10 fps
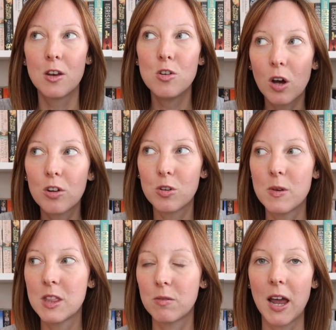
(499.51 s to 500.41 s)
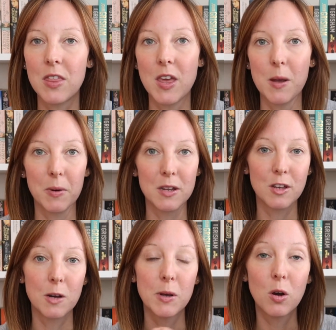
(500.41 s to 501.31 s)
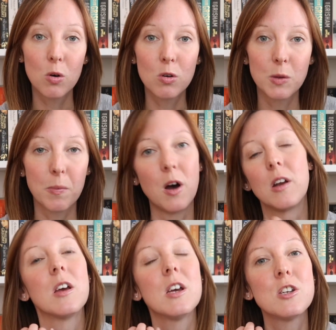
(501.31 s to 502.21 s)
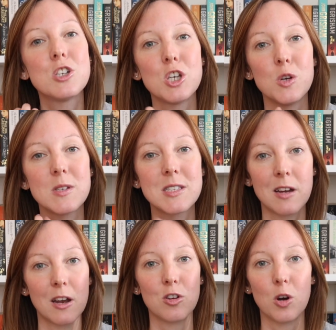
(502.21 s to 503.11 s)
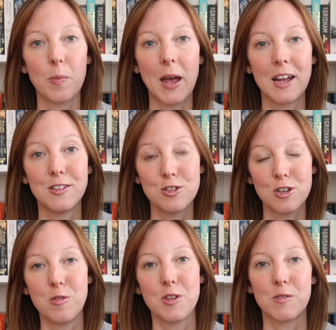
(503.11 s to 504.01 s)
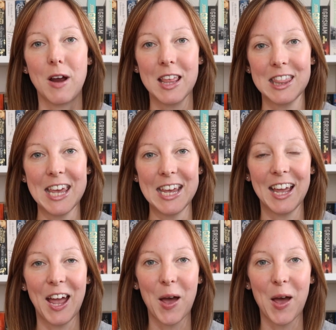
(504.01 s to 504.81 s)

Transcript: not doing the right thing but is going to be called upon to stand up and do the right thing.